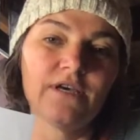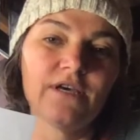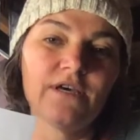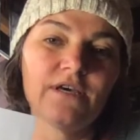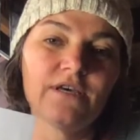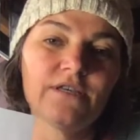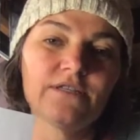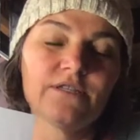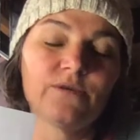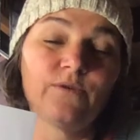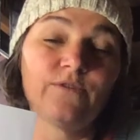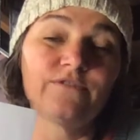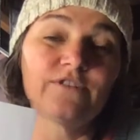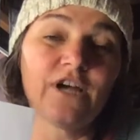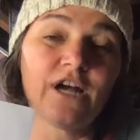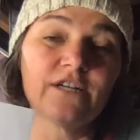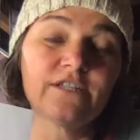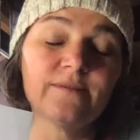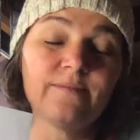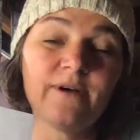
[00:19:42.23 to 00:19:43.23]
So we've
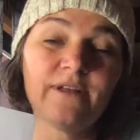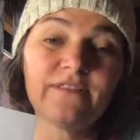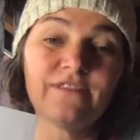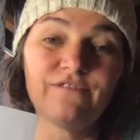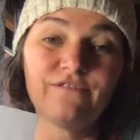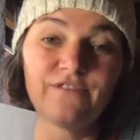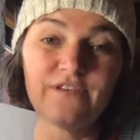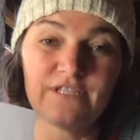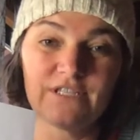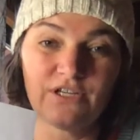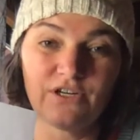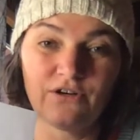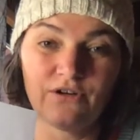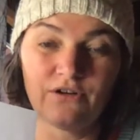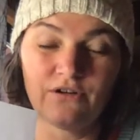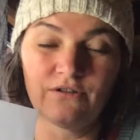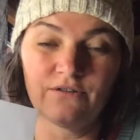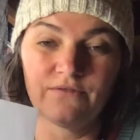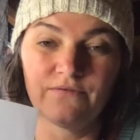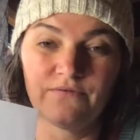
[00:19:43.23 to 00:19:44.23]
talked about the
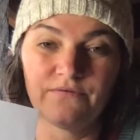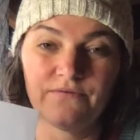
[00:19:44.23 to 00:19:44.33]
physical,